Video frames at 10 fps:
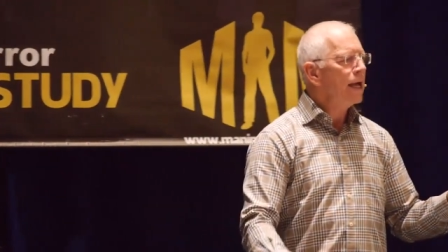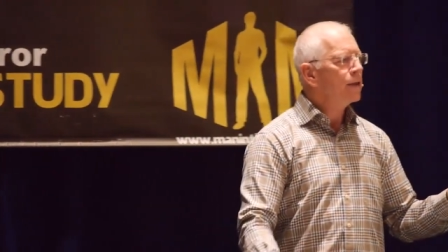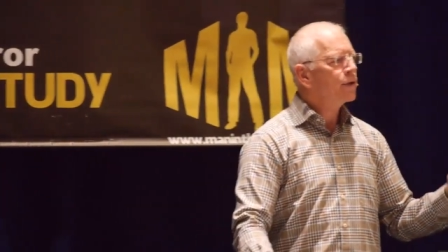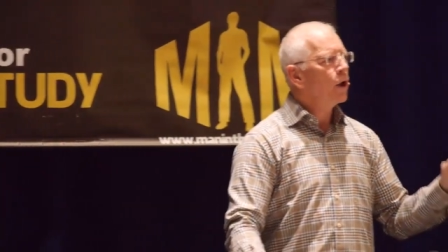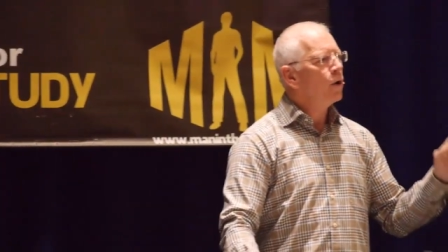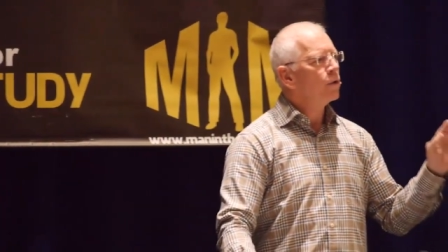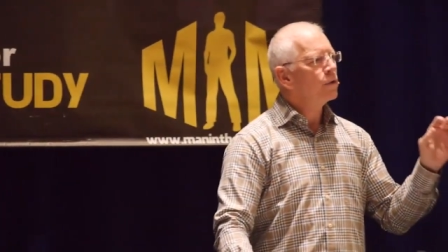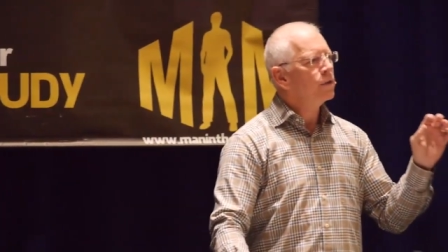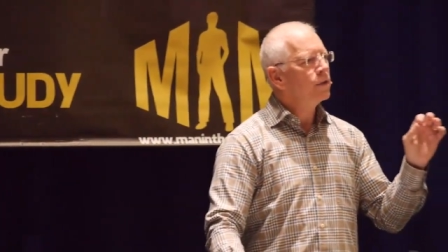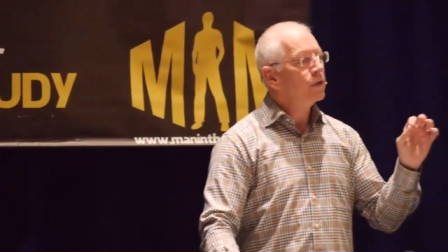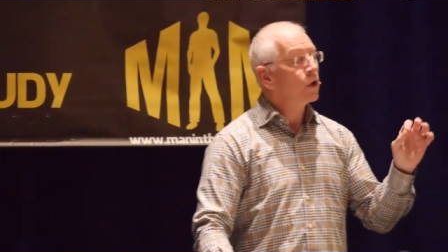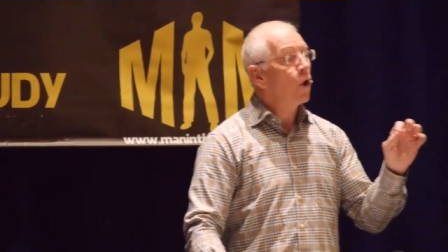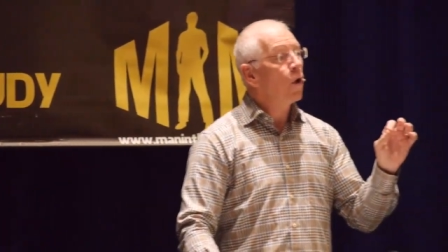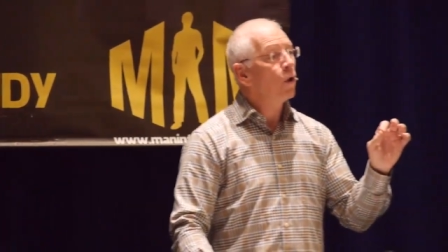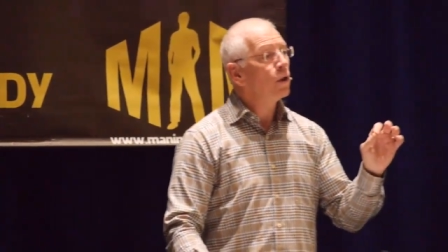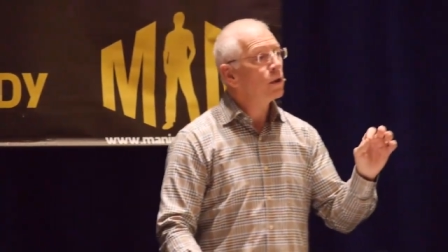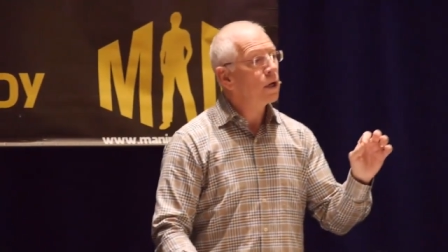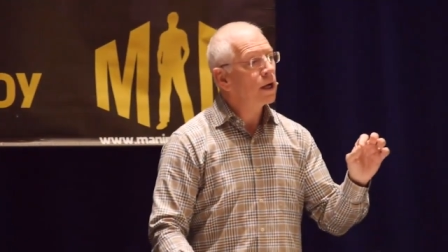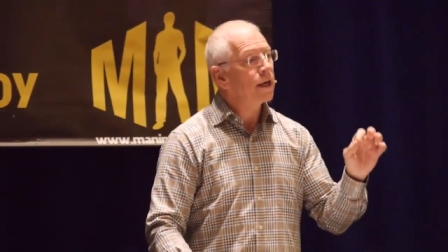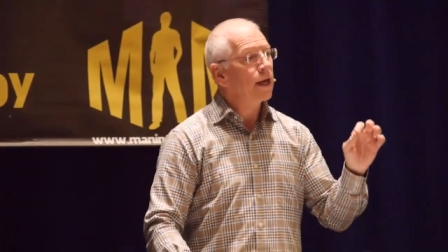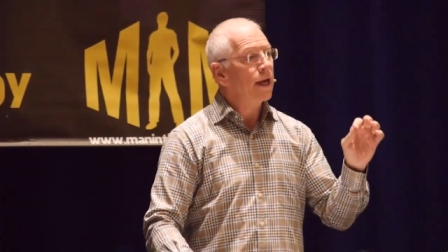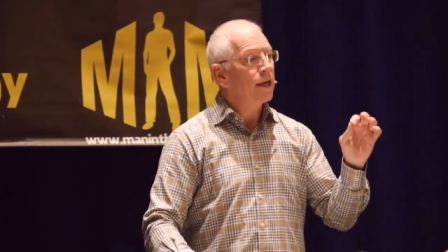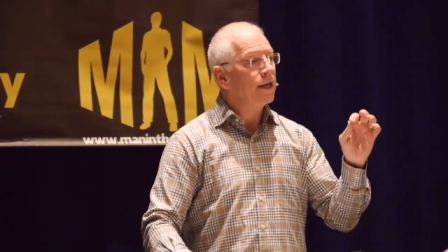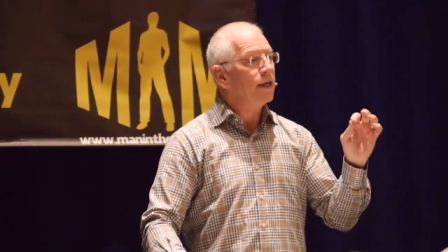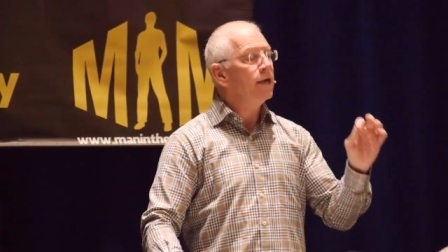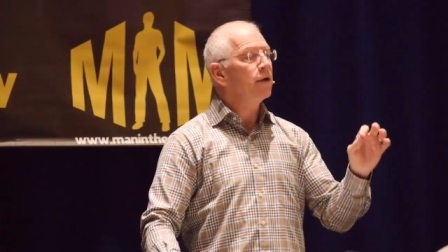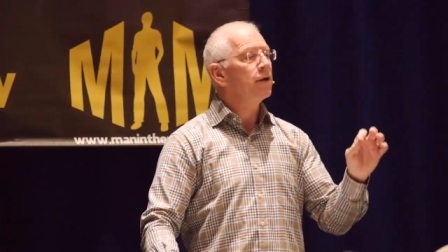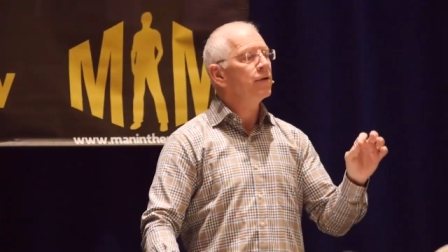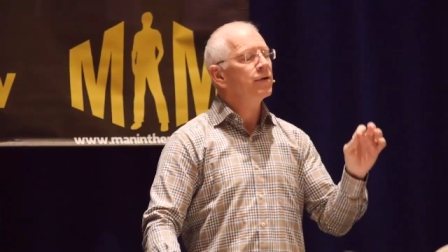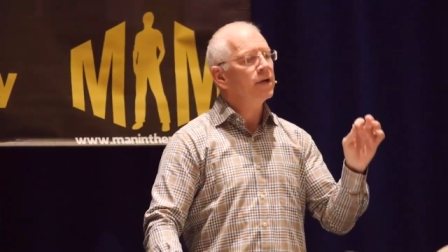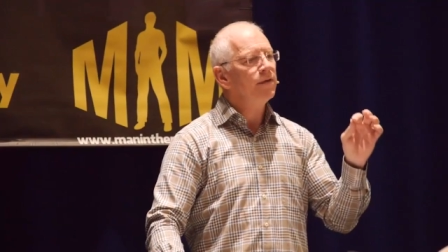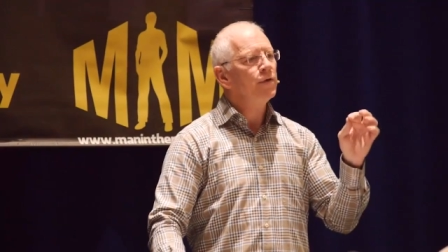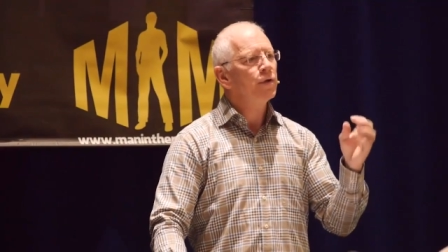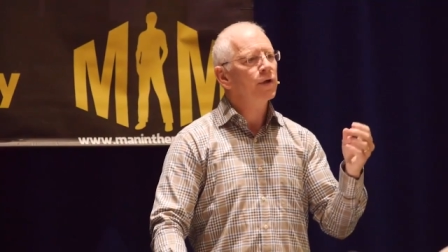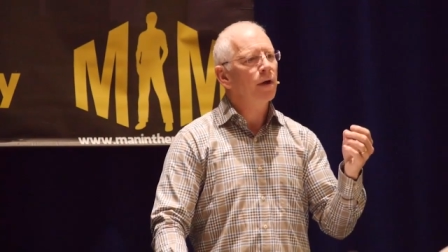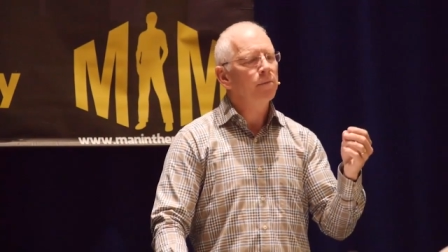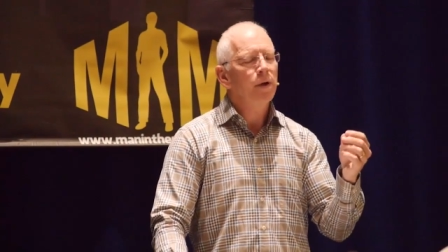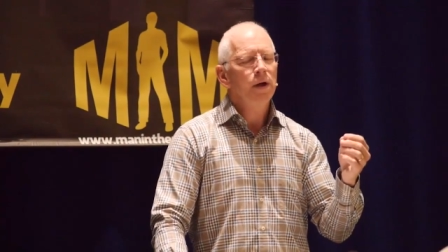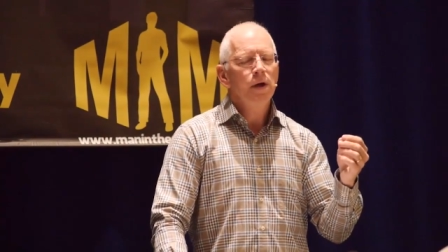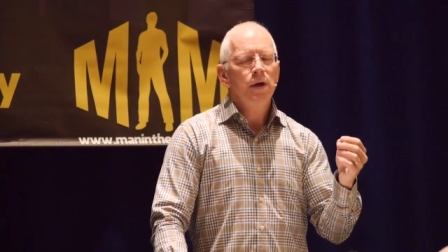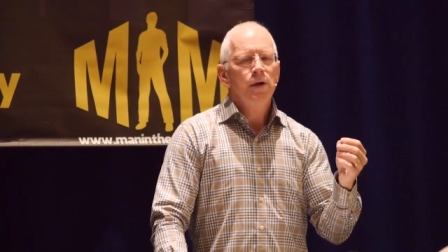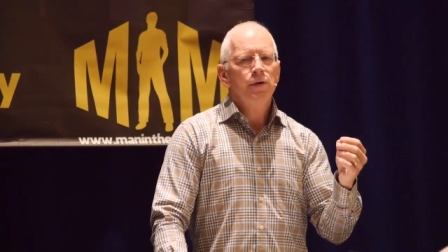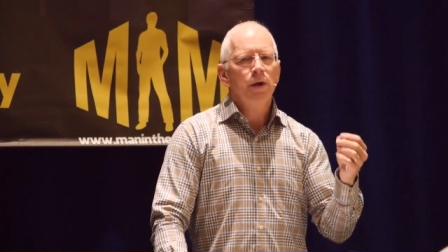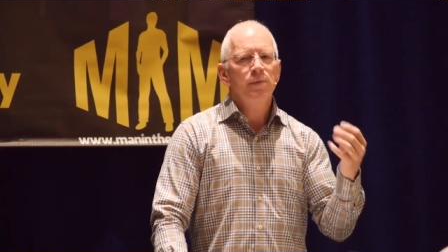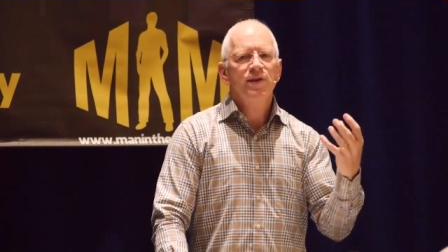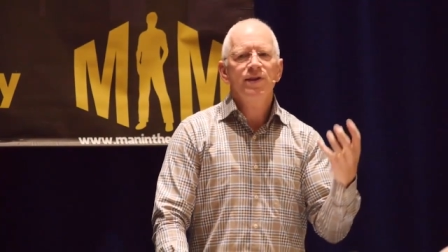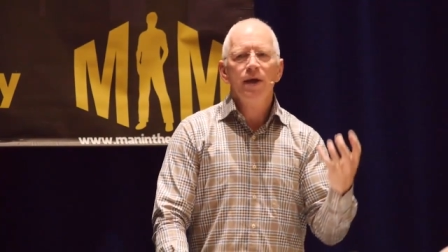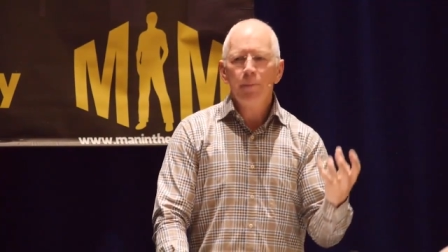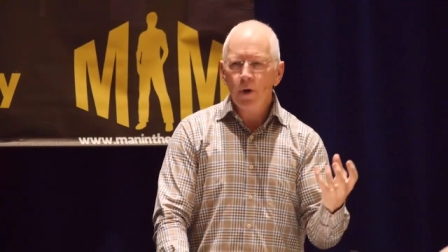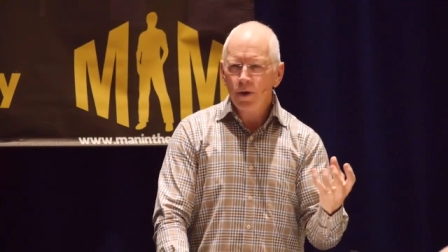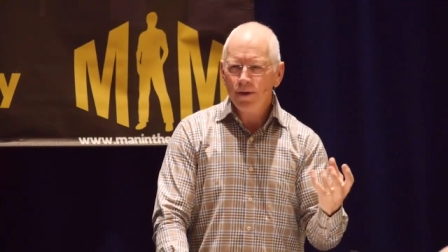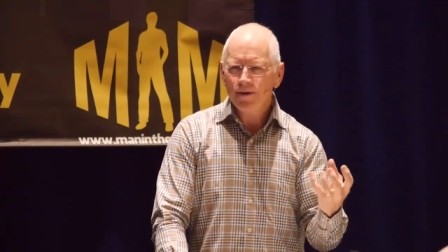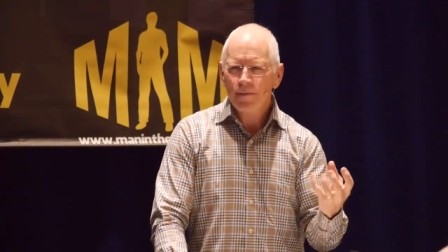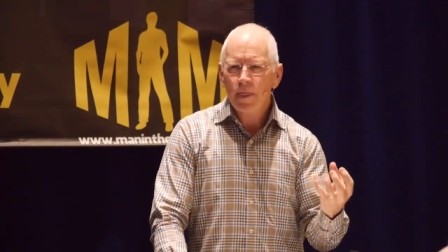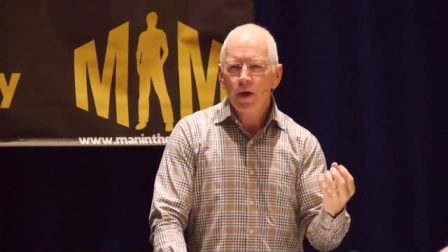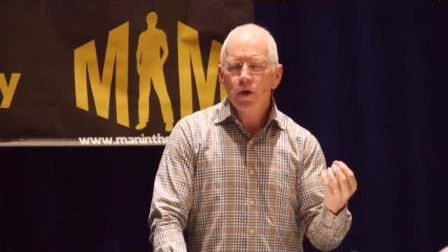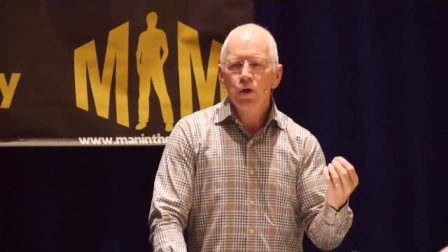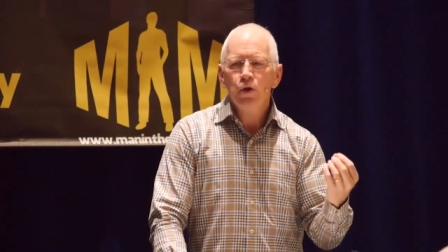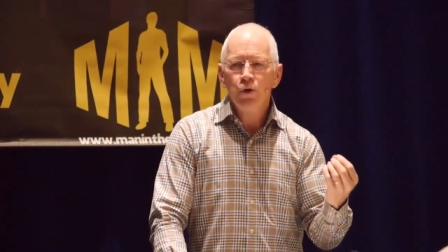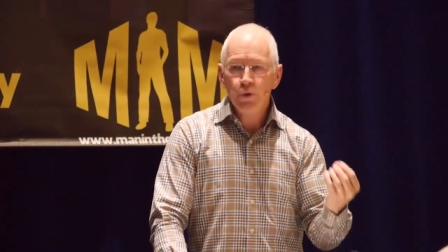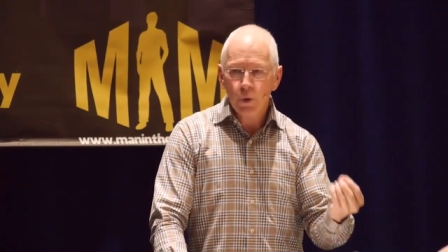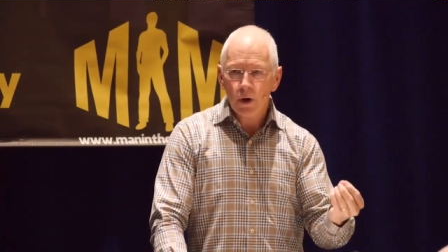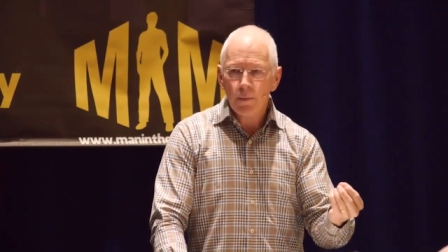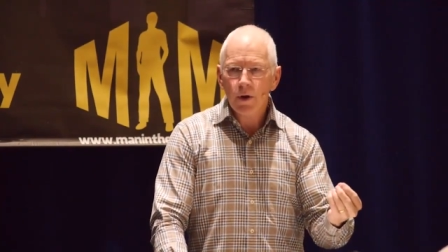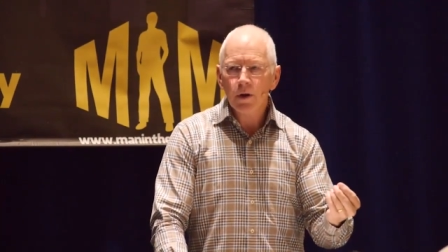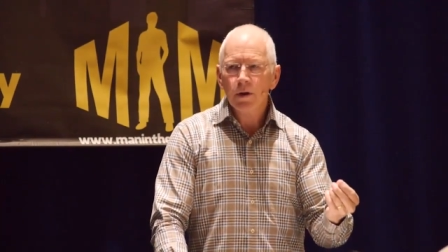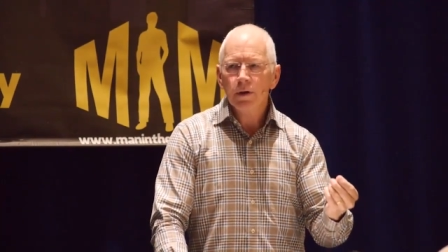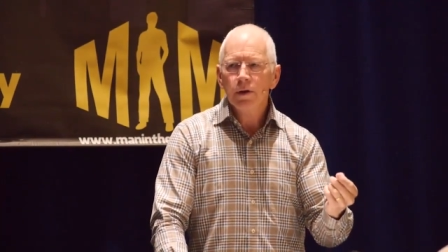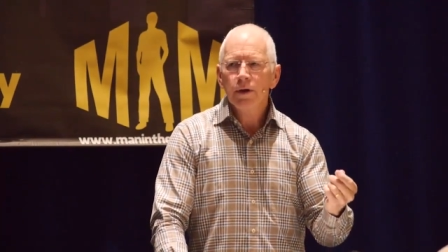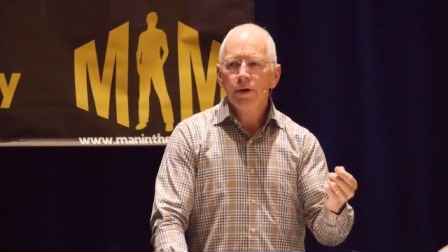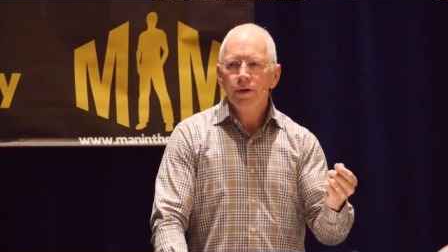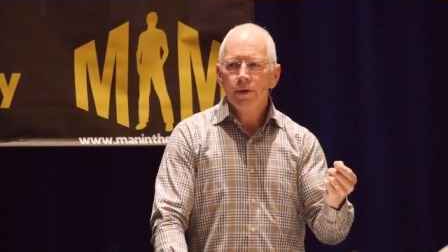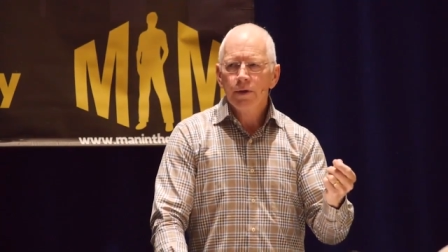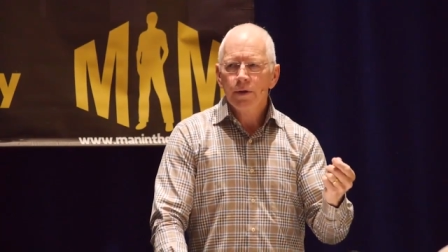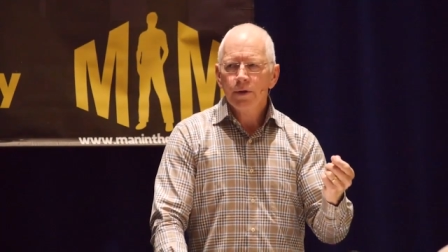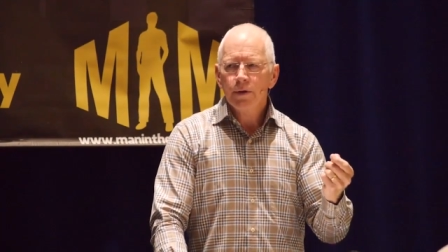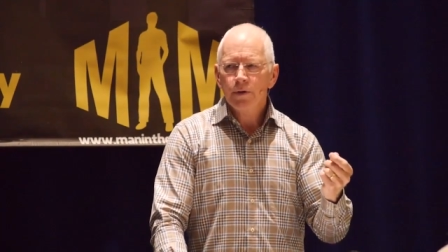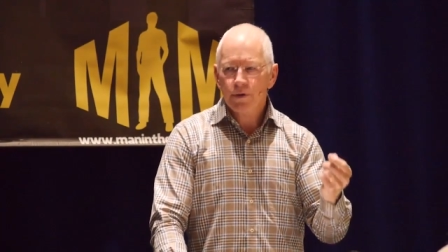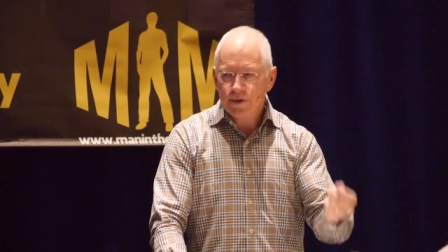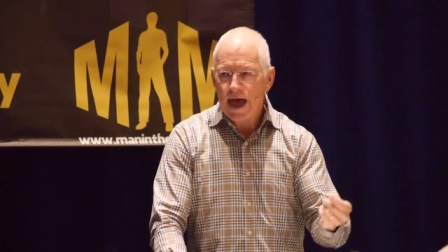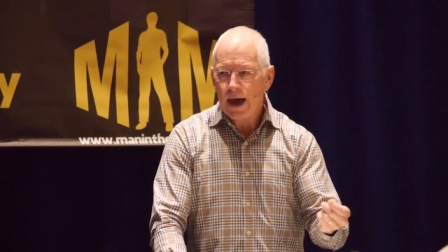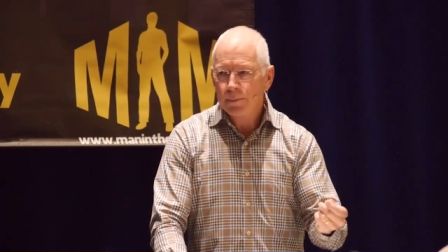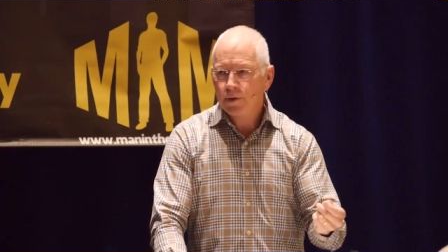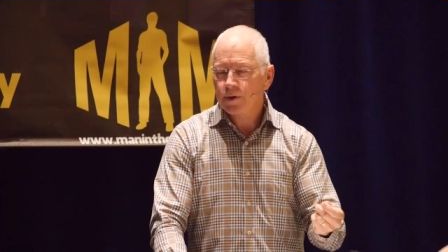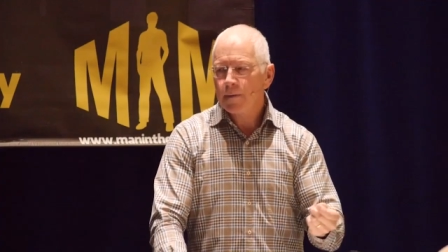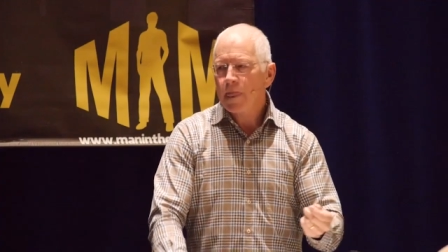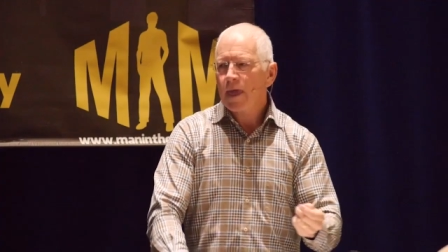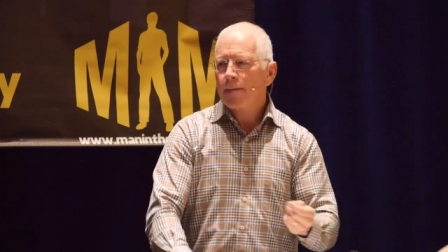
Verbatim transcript: And so the, the goal eh, here is to give you some, some simple, doable steps